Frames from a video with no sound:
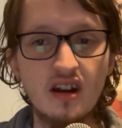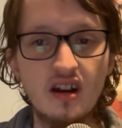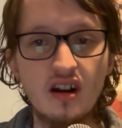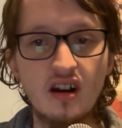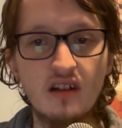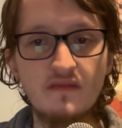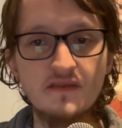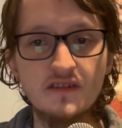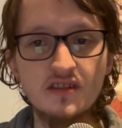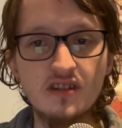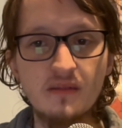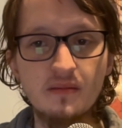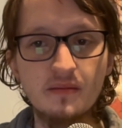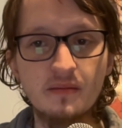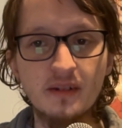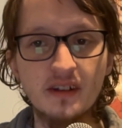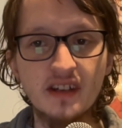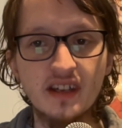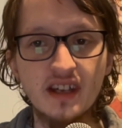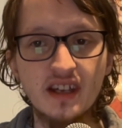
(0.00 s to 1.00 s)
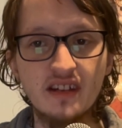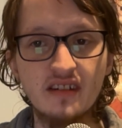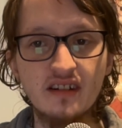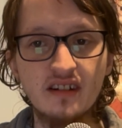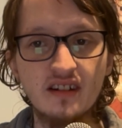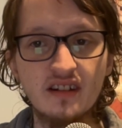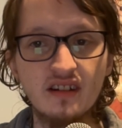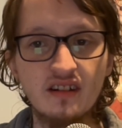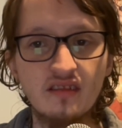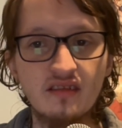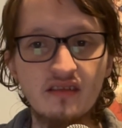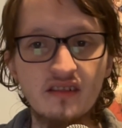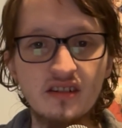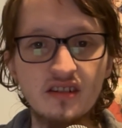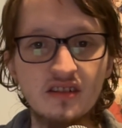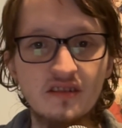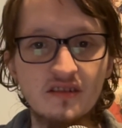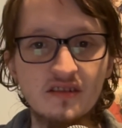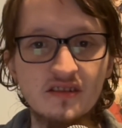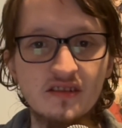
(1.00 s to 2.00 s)
Off the top of my head, I can't
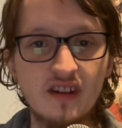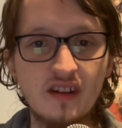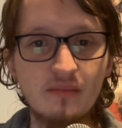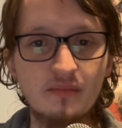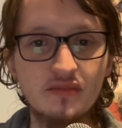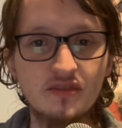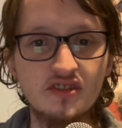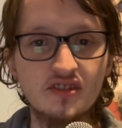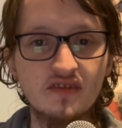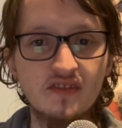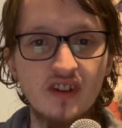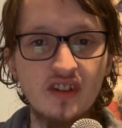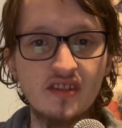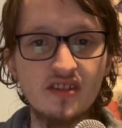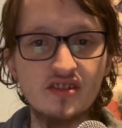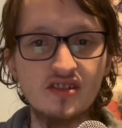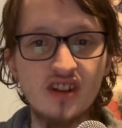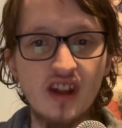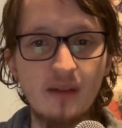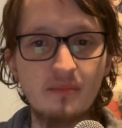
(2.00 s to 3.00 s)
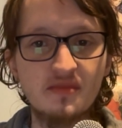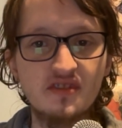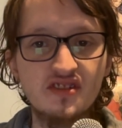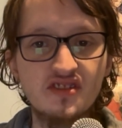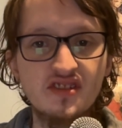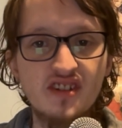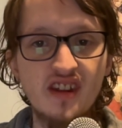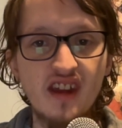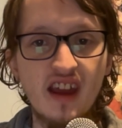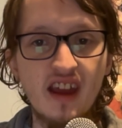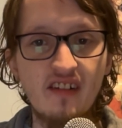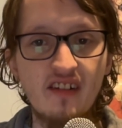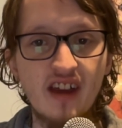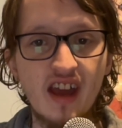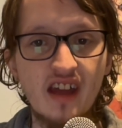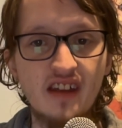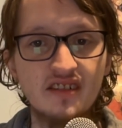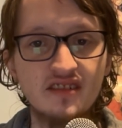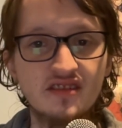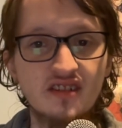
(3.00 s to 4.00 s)
think of examples of other chapters that have
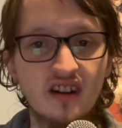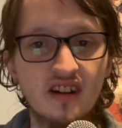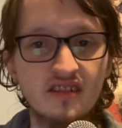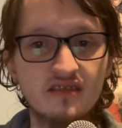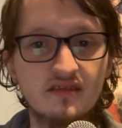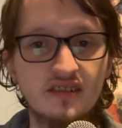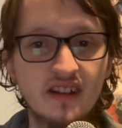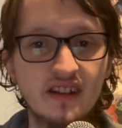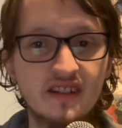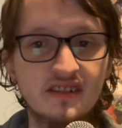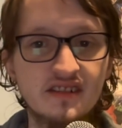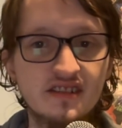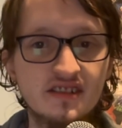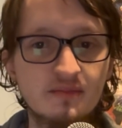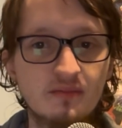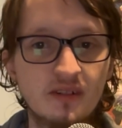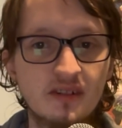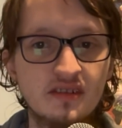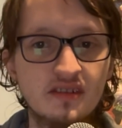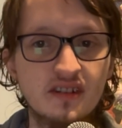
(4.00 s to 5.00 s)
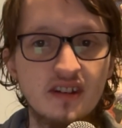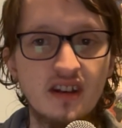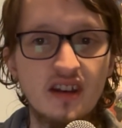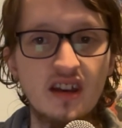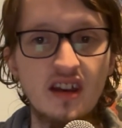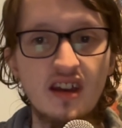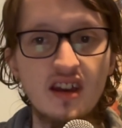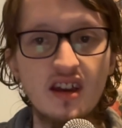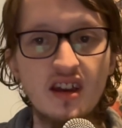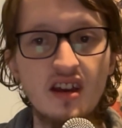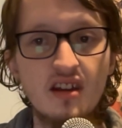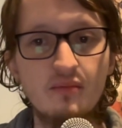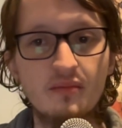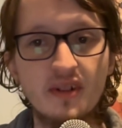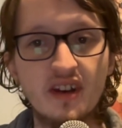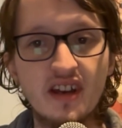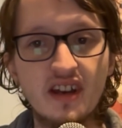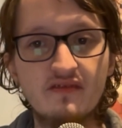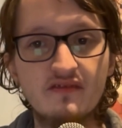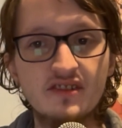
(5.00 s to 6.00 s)
had a title like this one,
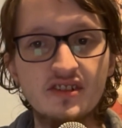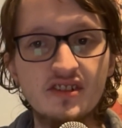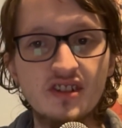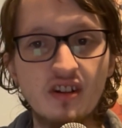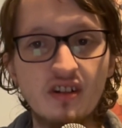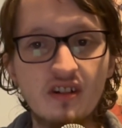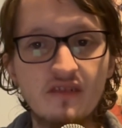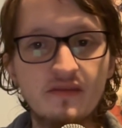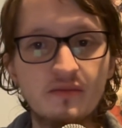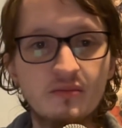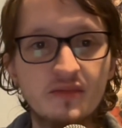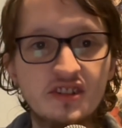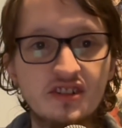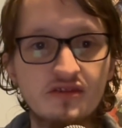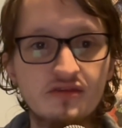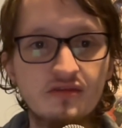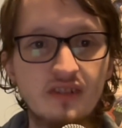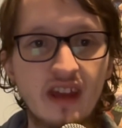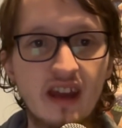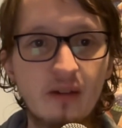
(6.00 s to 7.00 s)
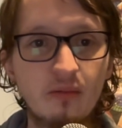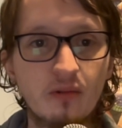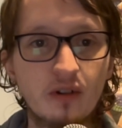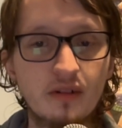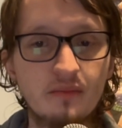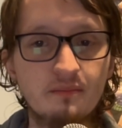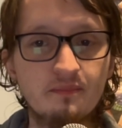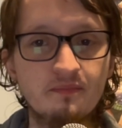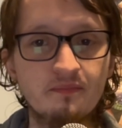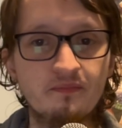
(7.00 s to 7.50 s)
but every so often we do get one.